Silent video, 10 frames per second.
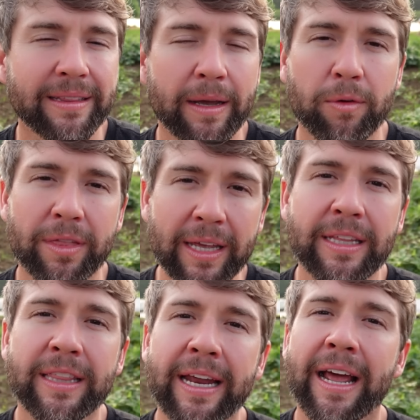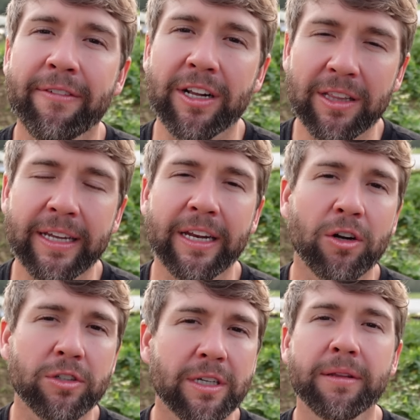they would think that they'd have it clean, and
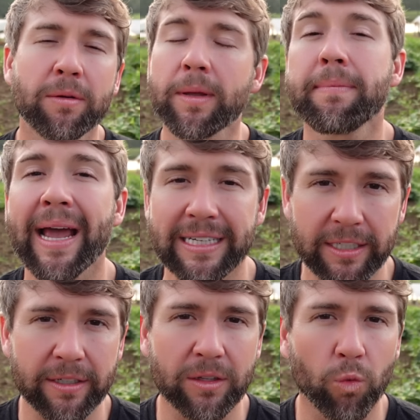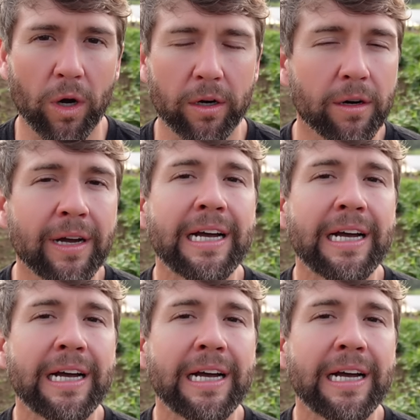all of a sudden there'd be bacteria in the water.